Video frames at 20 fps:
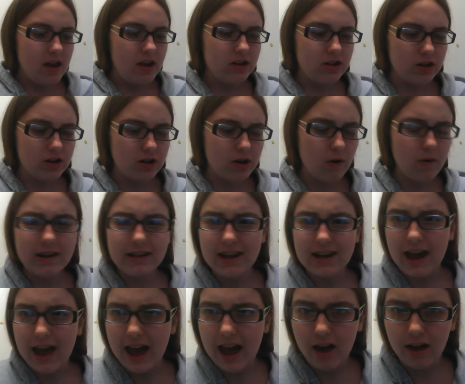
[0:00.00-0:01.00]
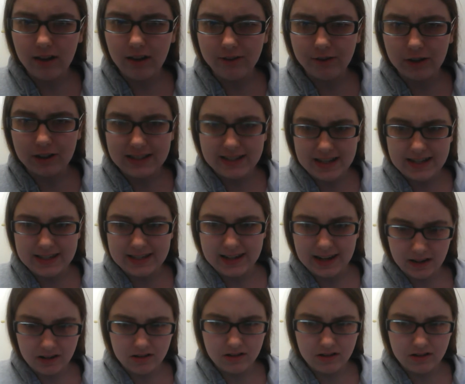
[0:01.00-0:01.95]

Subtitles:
you're going to hell for existing.